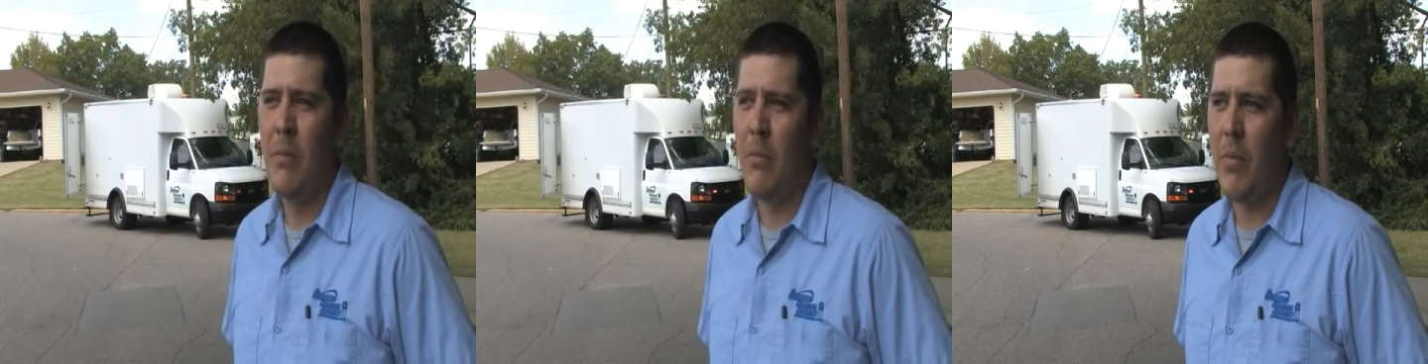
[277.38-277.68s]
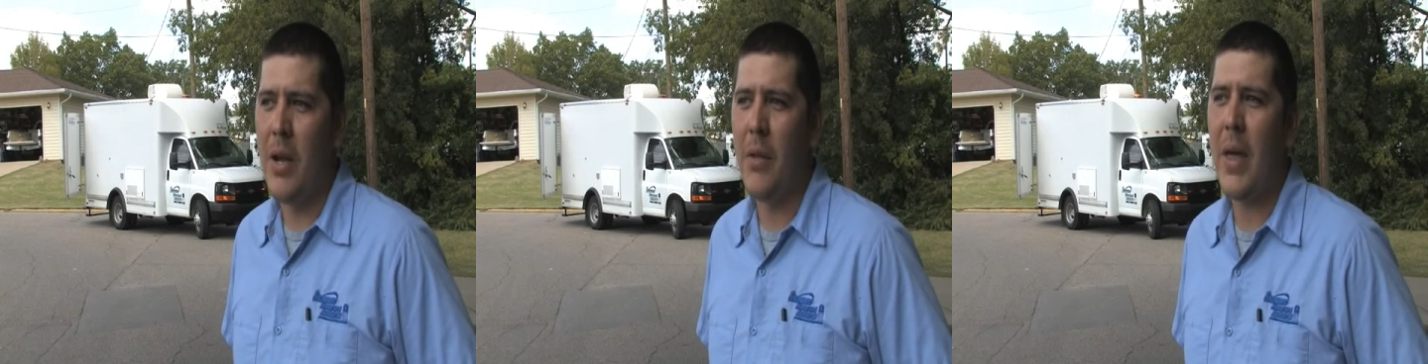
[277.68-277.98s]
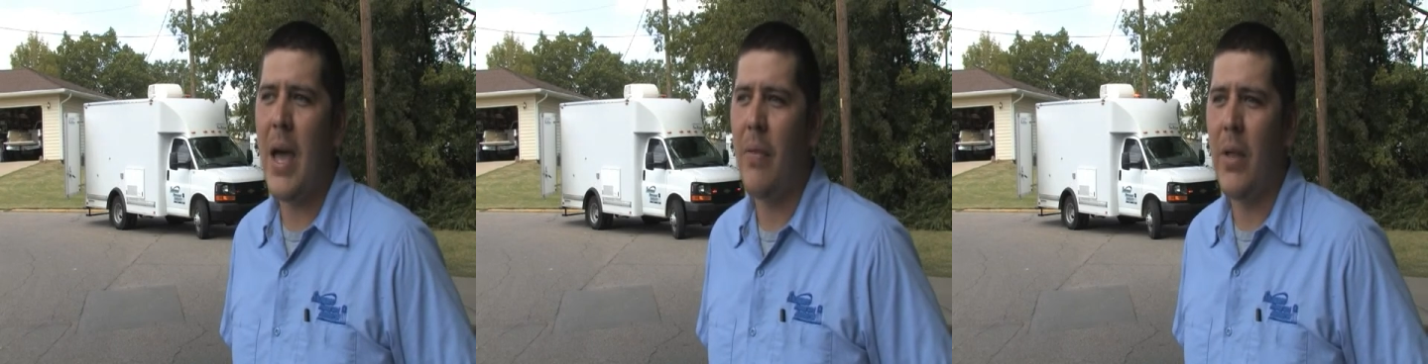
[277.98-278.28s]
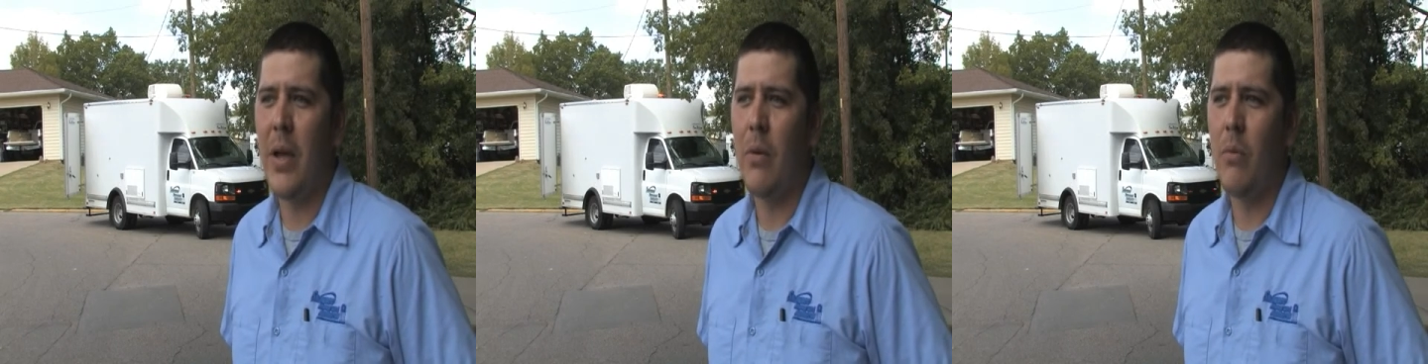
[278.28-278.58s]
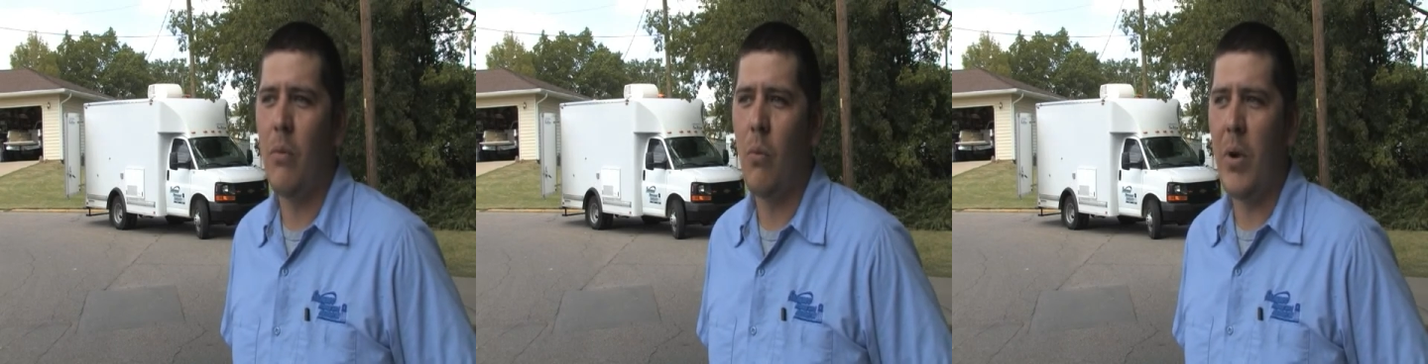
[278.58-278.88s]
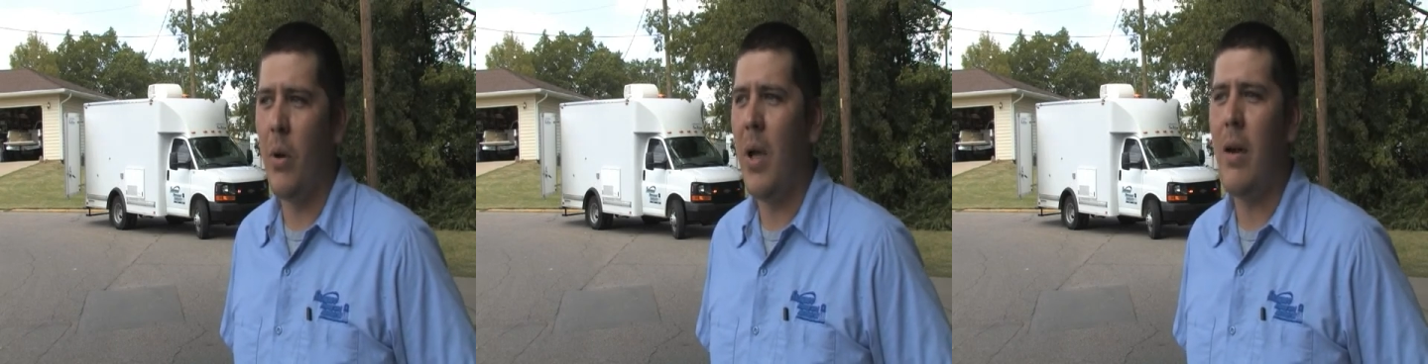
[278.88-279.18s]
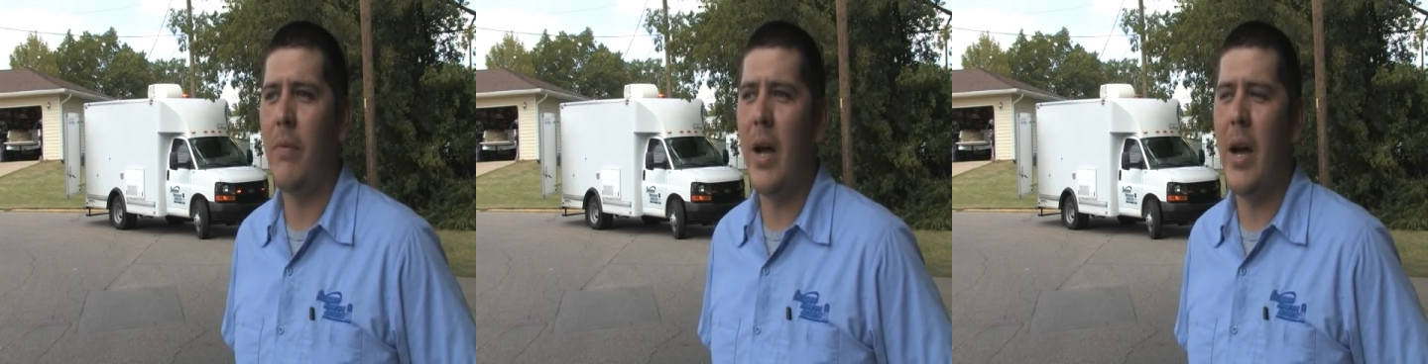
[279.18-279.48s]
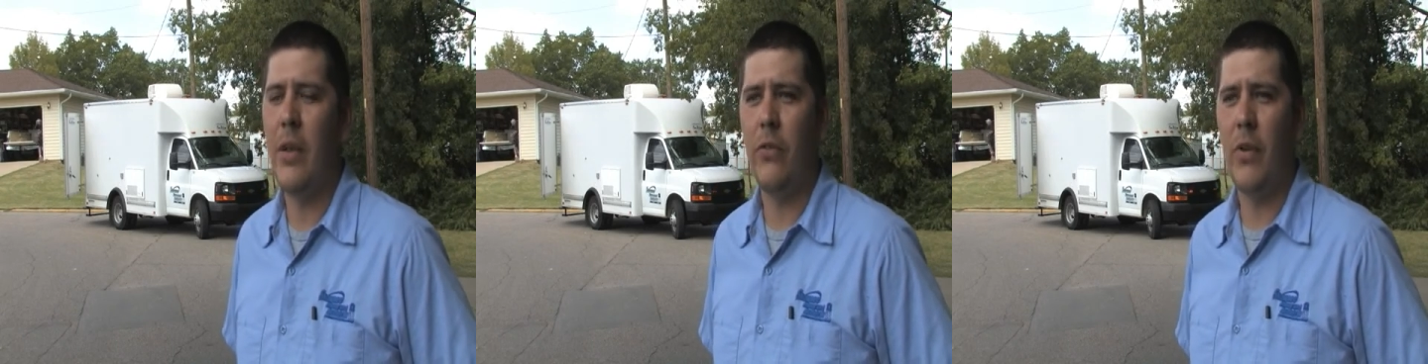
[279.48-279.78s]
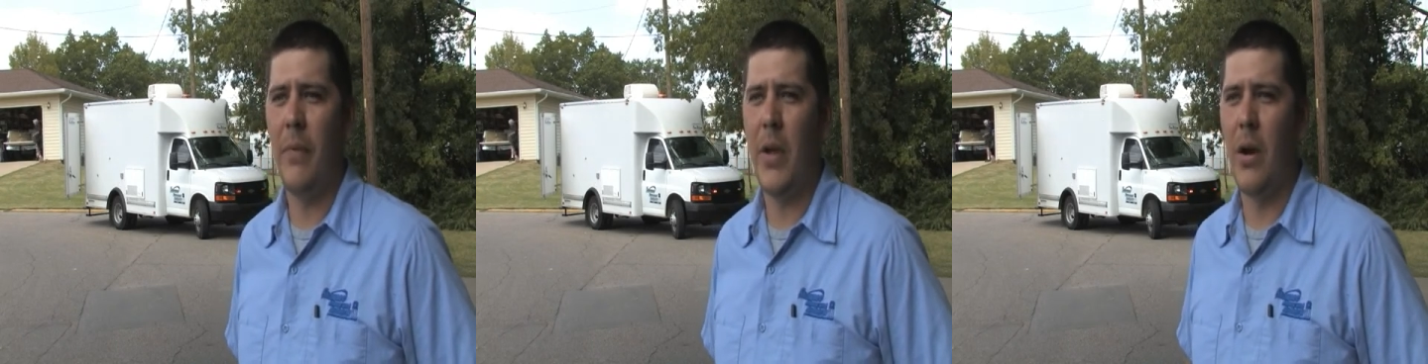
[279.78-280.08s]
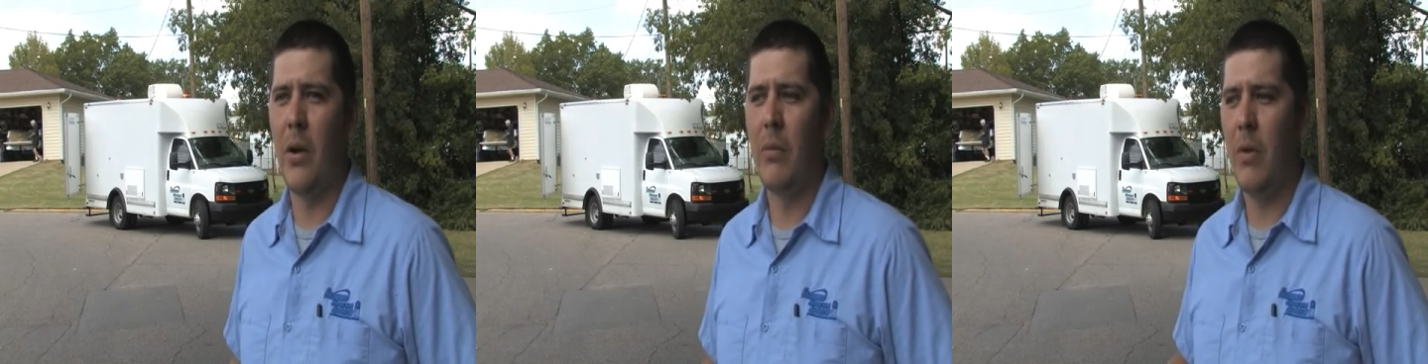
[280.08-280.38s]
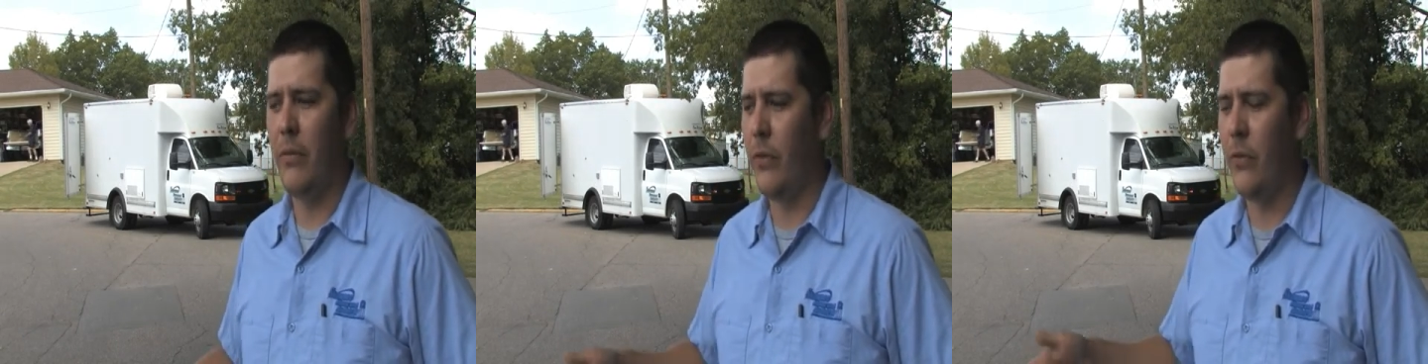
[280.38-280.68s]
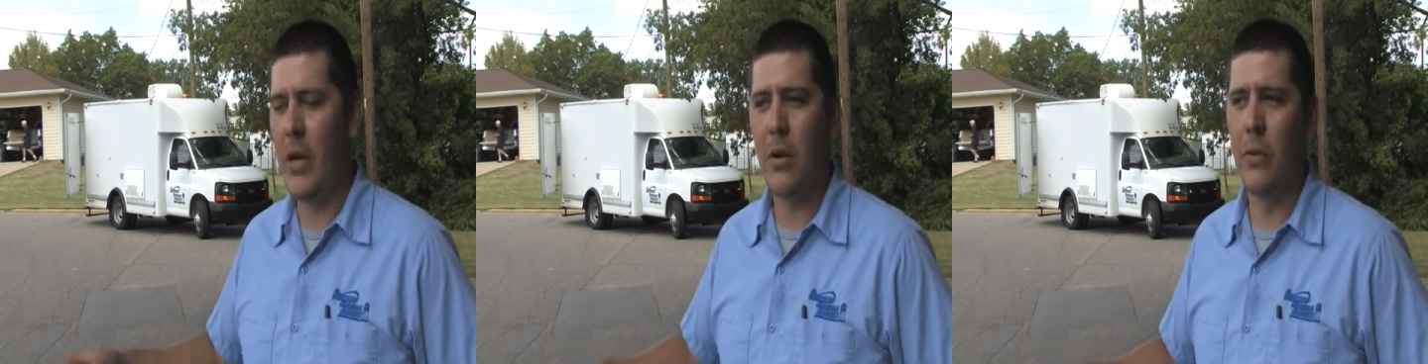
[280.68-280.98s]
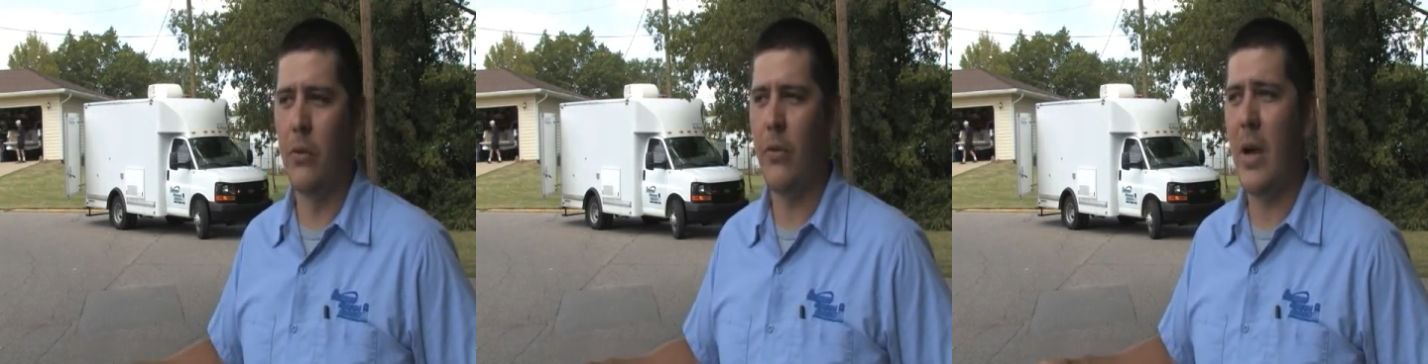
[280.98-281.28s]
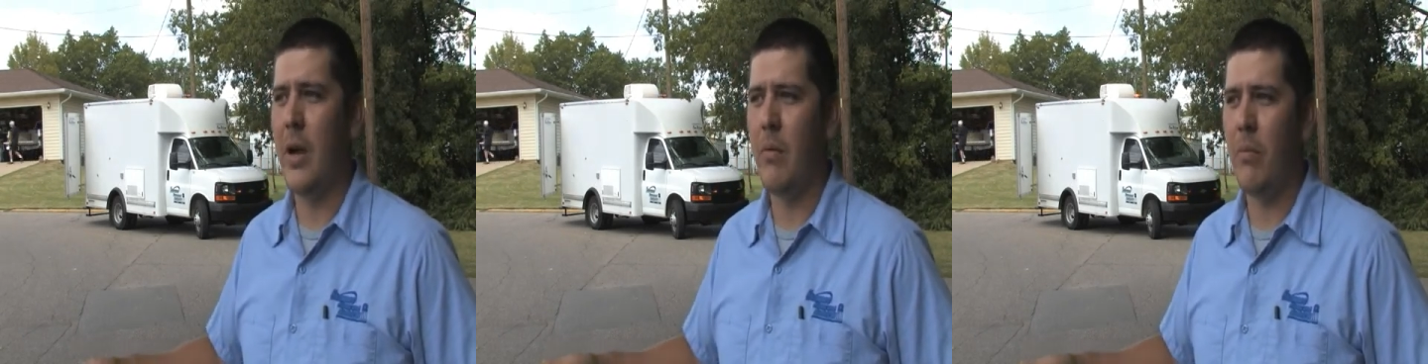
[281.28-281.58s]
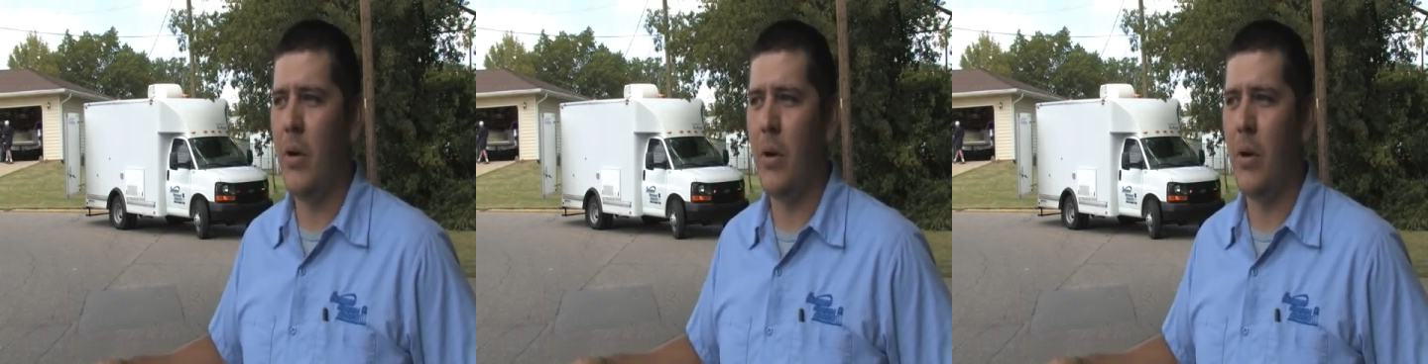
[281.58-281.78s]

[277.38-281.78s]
Meaning that we don't have guys sitting there, if the sinkhole, say,